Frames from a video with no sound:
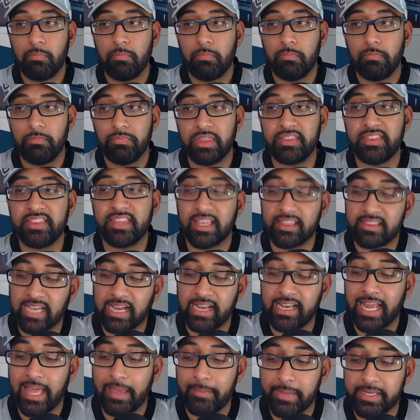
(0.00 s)
the
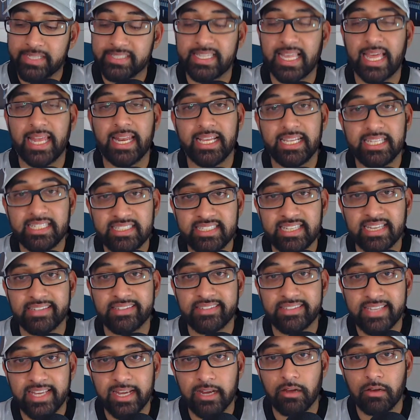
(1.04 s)
dynamics that
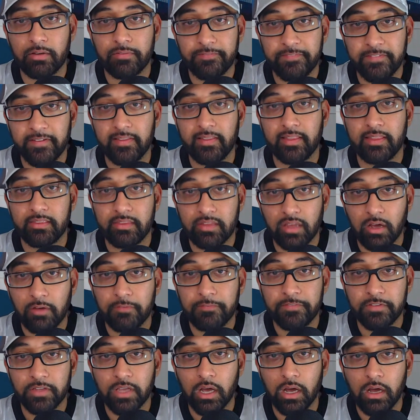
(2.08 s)
exist here in
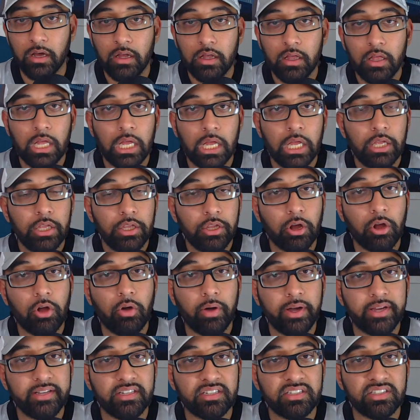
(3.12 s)
Philadelphia. You're
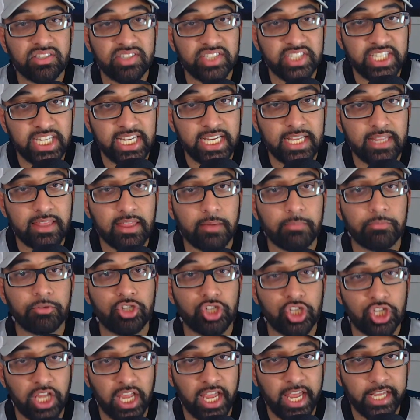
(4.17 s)
going to see them
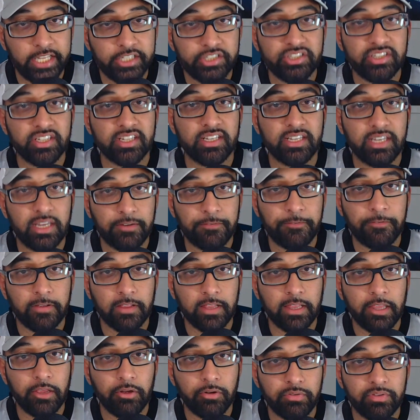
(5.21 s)
change
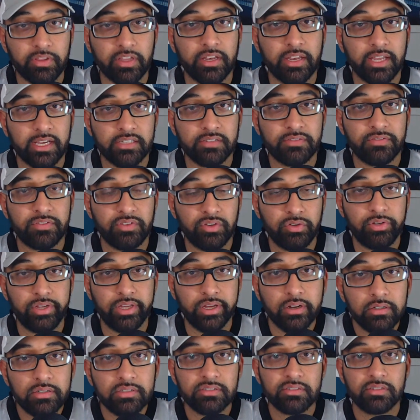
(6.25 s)
significantly over the next few
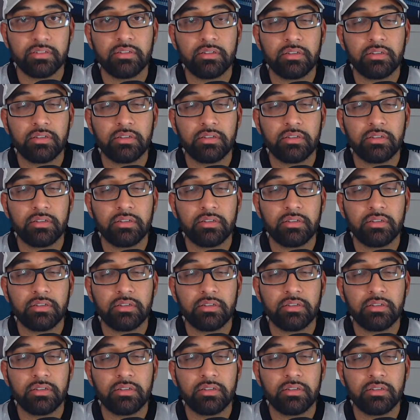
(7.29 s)
years.